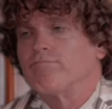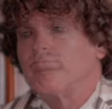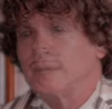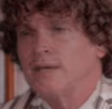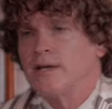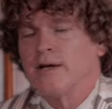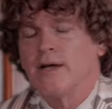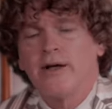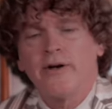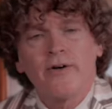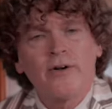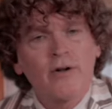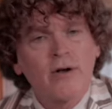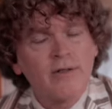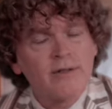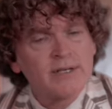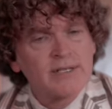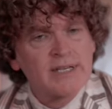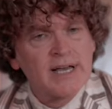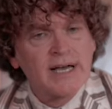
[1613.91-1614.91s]
You hear it
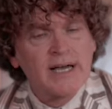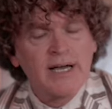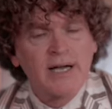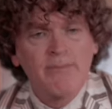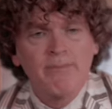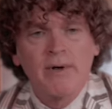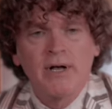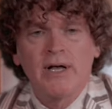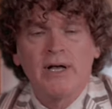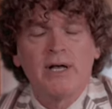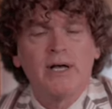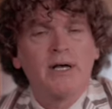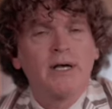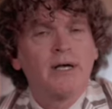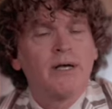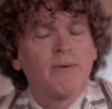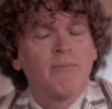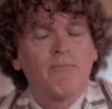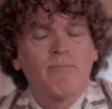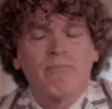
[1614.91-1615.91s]
all the time.
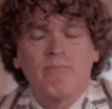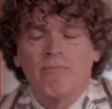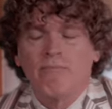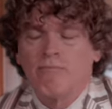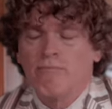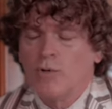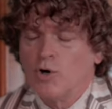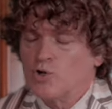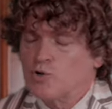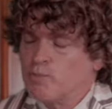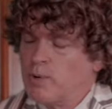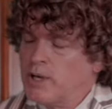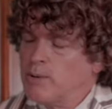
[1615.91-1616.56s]
Most